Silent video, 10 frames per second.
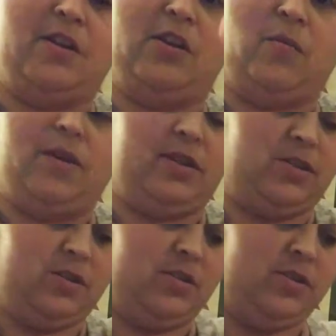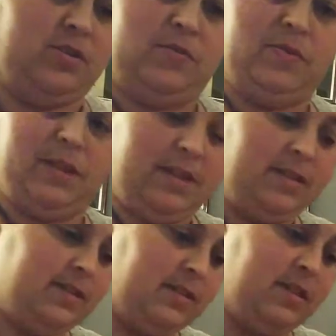going to do
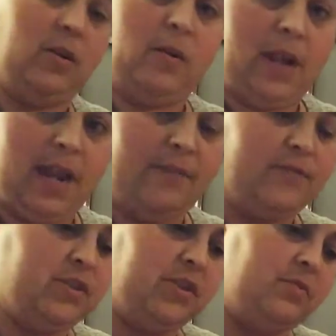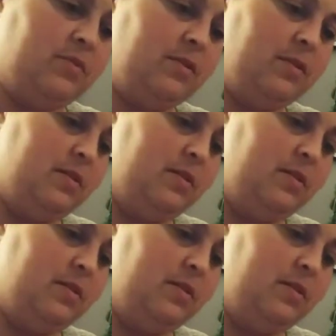this. You don't have to.